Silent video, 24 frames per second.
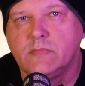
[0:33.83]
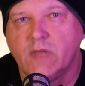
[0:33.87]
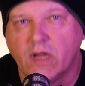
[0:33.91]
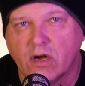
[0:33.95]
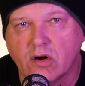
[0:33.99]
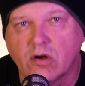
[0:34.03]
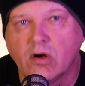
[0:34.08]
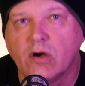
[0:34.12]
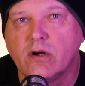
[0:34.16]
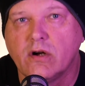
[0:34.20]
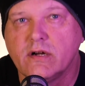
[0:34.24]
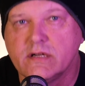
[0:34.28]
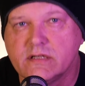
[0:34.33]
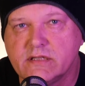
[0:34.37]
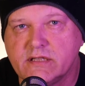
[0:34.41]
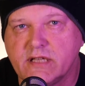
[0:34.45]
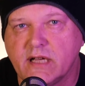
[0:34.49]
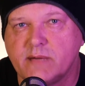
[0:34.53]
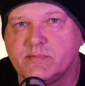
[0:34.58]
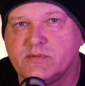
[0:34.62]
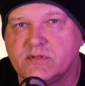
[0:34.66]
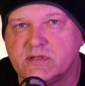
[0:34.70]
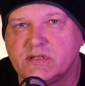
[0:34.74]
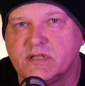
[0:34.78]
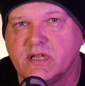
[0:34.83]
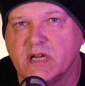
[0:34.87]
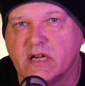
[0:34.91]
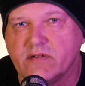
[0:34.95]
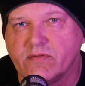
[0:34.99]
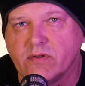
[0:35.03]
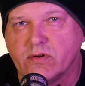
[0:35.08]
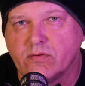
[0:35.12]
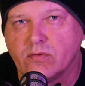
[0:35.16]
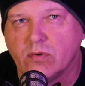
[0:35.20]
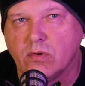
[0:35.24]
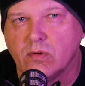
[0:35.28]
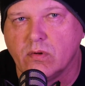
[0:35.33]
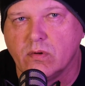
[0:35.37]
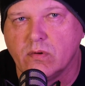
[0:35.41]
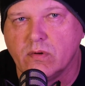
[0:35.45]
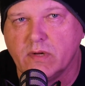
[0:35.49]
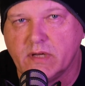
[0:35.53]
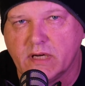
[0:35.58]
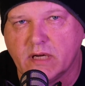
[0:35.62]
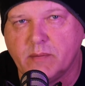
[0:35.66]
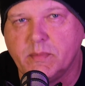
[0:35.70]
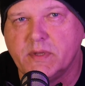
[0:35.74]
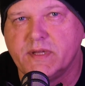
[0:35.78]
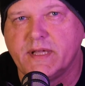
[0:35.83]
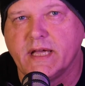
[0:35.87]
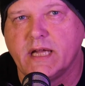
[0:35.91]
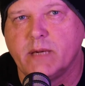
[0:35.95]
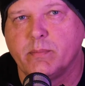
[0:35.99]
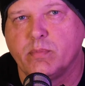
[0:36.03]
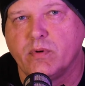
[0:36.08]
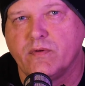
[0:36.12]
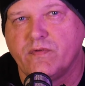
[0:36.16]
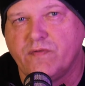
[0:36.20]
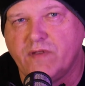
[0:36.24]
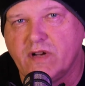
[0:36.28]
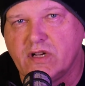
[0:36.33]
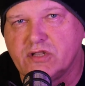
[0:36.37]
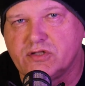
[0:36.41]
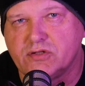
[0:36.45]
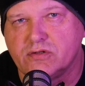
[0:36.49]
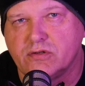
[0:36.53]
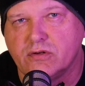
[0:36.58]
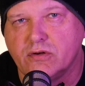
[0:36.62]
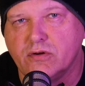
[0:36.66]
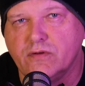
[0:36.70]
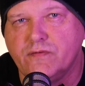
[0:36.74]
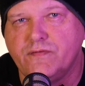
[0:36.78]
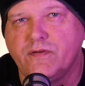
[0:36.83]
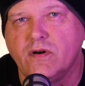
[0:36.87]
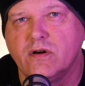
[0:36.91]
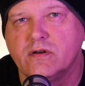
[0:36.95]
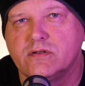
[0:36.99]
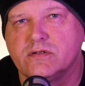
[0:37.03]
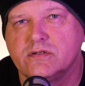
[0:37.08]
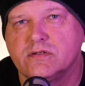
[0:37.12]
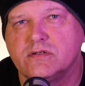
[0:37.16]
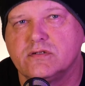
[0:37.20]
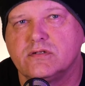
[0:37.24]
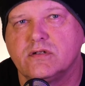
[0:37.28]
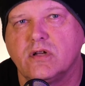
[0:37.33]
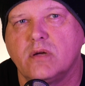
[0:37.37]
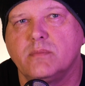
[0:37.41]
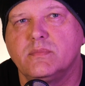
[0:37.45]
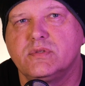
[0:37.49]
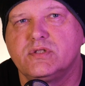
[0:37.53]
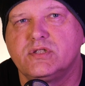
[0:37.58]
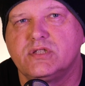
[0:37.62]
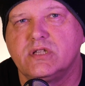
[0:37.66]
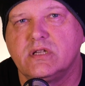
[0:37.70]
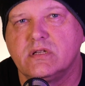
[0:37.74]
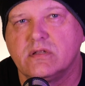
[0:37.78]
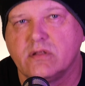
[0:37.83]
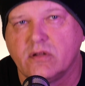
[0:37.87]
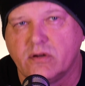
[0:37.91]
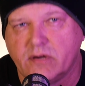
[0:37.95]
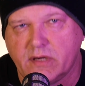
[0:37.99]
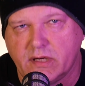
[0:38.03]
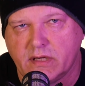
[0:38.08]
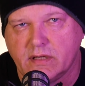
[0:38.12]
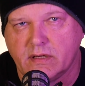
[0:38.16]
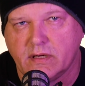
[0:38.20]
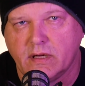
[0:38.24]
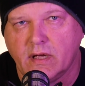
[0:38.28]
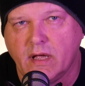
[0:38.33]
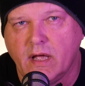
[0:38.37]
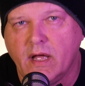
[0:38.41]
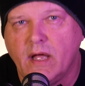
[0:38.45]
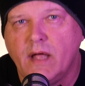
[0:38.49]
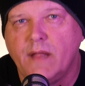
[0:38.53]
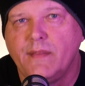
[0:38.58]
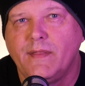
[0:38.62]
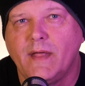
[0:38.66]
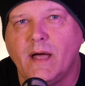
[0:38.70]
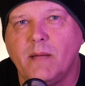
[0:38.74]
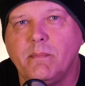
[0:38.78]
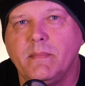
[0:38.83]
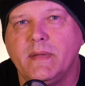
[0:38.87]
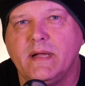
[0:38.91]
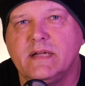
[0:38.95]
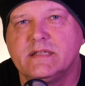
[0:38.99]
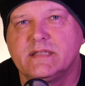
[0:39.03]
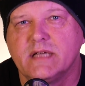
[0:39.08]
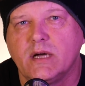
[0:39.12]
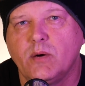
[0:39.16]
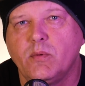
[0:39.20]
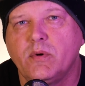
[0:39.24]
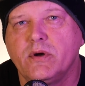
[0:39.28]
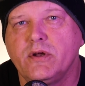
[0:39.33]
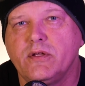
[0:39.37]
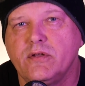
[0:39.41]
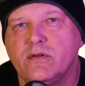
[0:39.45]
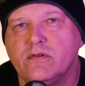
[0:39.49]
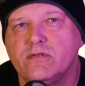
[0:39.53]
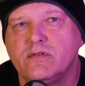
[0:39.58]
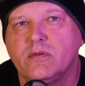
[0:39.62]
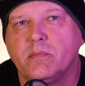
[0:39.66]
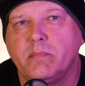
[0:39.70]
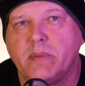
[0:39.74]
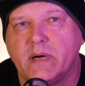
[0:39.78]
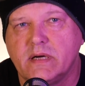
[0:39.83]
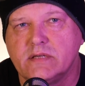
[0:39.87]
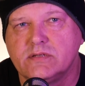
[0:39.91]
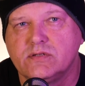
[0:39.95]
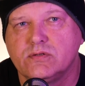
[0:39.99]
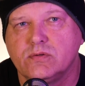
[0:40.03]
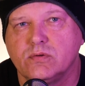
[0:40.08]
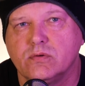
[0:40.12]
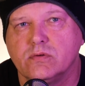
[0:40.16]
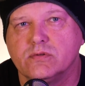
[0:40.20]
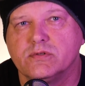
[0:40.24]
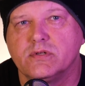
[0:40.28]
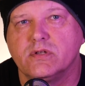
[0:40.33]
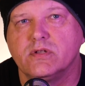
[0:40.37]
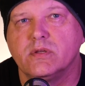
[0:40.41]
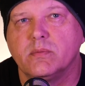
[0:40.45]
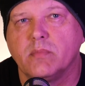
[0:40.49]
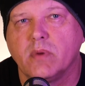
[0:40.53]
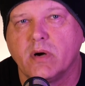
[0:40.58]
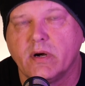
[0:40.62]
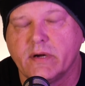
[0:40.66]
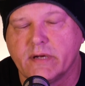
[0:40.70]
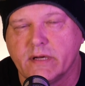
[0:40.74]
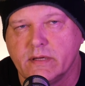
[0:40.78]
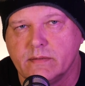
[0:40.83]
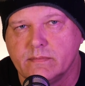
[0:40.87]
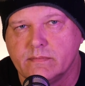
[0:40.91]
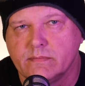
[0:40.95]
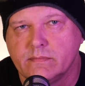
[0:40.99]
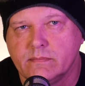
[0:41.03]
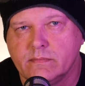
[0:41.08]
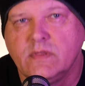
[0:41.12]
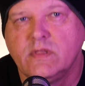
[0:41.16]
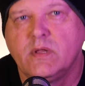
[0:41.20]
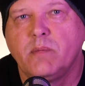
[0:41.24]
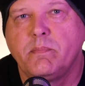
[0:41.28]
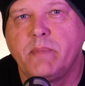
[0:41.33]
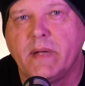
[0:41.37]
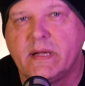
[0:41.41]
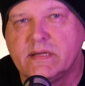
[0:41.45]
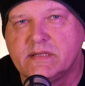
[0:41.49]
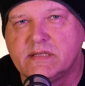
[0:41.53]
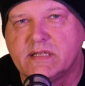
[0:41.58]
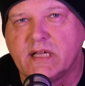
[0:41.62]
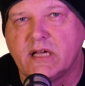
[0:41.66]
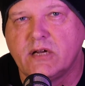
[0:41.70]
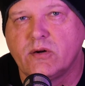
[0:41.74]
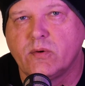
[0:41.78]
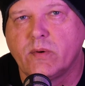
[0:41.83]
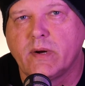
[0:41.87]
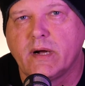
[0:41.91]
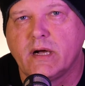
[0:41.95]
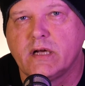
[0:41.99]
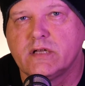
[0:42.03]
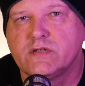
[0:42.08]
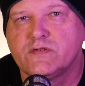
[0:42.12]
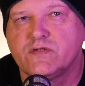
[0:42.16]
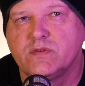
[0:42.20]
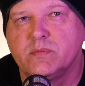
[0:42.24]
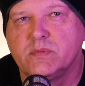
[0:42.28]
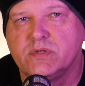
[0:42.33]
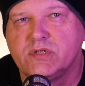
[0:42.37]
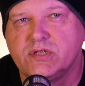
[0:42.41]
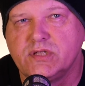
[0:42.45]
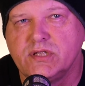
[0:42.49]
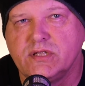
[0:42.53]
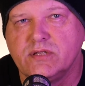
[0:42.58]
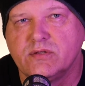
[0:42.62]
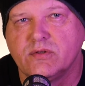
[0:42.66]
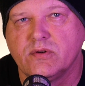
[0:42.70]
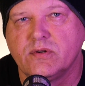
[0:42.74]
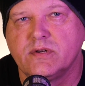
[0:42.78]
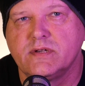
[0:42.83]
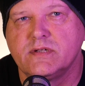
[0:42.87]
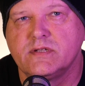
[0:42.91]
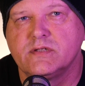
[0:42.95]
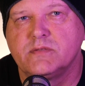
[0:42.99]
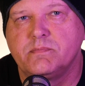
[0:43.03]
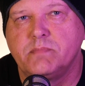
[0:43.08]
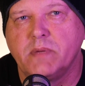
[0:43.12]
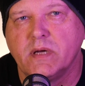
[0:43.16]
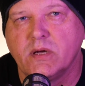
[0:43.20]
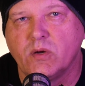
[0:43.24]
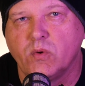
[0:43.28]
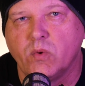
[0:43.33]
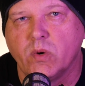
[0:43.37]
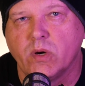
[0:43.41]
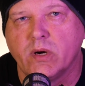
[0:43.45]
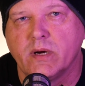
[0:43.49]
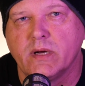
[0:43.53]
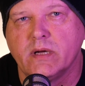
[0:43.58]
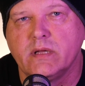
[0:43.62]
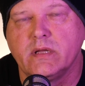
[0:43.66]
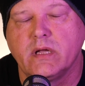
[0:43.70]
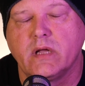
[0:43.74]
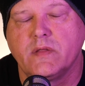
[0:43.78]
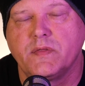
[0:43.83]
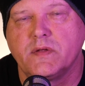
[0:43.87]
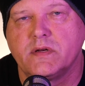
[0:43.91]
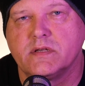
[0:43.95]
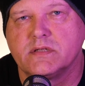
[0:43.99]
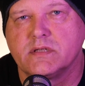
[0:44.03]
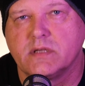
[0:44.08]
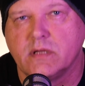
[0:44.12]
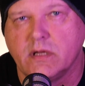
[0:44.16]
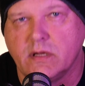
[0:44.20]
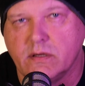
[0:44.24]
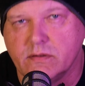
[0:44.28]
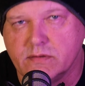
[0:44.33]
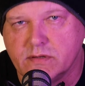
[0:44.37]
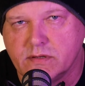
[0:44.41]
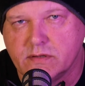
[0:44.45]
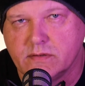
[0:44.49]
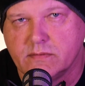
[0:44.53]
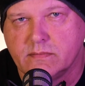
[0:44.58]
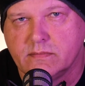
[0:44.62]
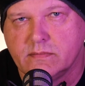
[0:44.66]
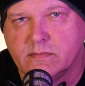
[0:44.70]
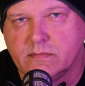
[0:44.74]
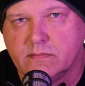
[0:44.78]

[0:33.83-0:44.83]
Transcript: There are exceptions to every rule, and I'm a data professional who focuses on machine learning. That means I want to use the best tools on the market. The best data warehouse for machine learning is BigQuery, and nothing is close.